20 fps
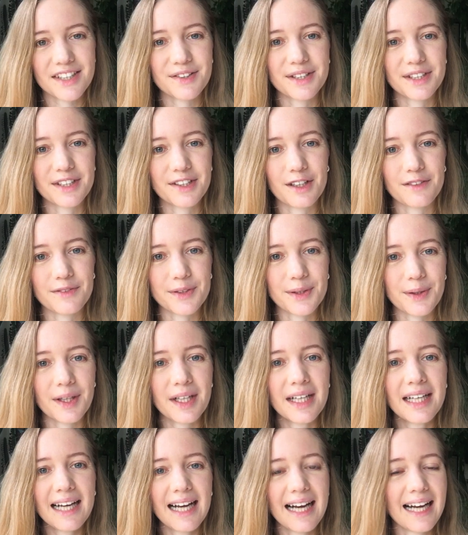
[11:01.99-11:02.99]
in the novel.
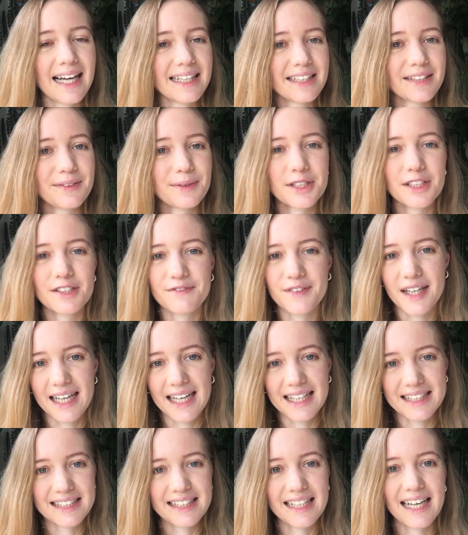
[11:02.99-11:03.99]
And it was just very
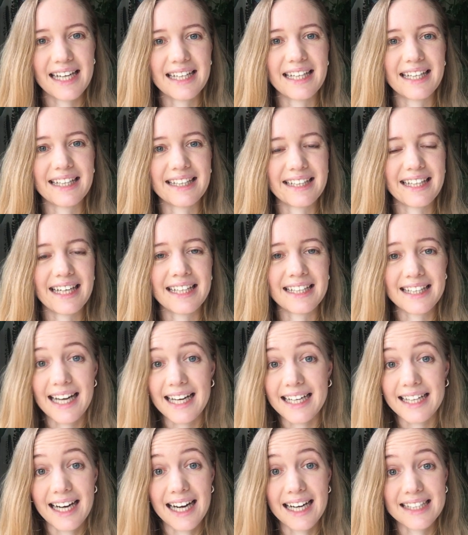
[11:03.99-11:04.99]
entertaining and
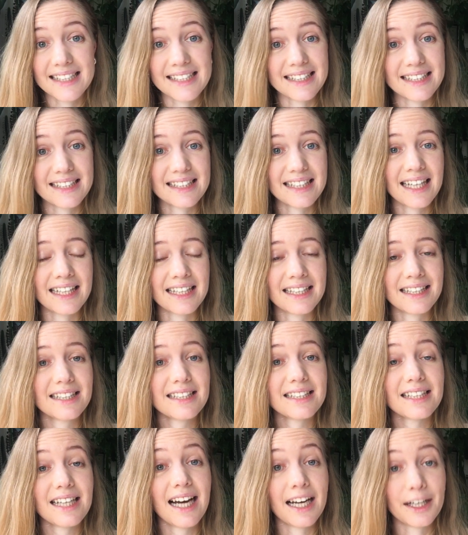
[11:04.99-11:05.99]
light-hearted,
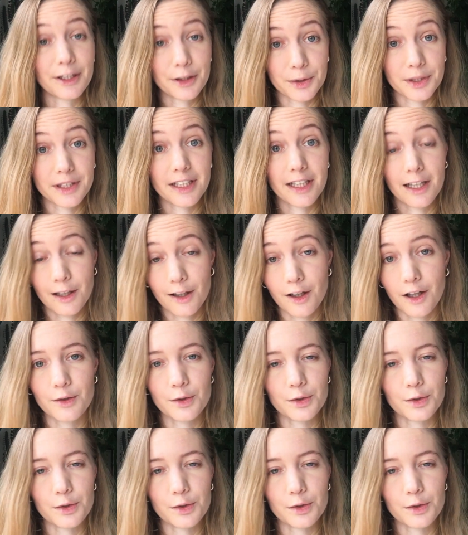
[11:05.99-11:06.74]
and I enjoyed it a lot.